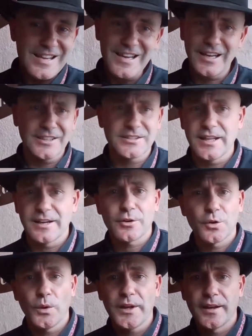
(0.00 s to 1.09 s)
And I just never
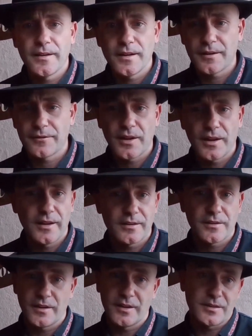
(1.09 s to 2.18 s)
quit.
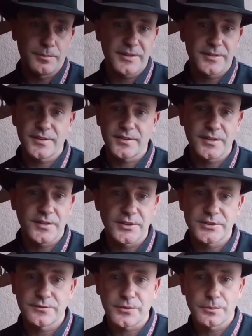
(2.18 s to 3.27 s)
It's a business
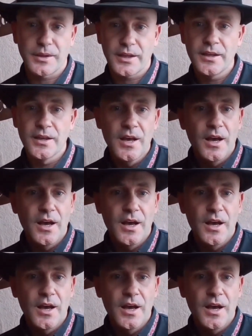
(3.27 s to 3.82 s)
decision for me.